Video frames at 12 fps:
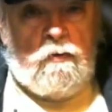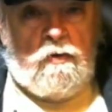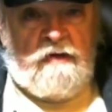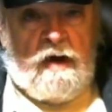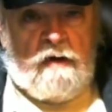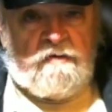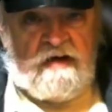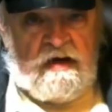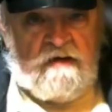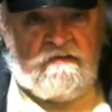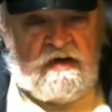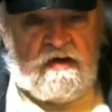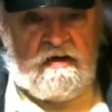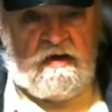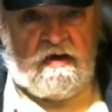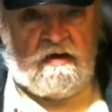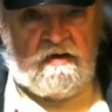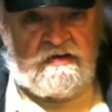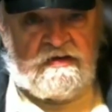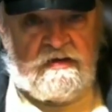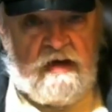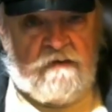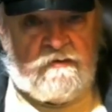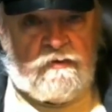with how Dave did his.
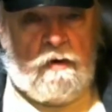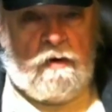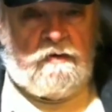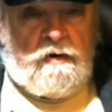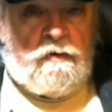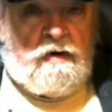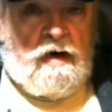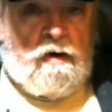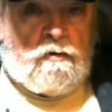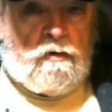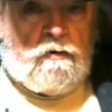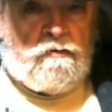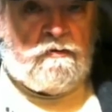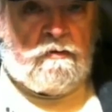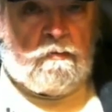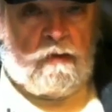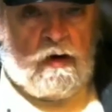After all, they were an outgrowth of the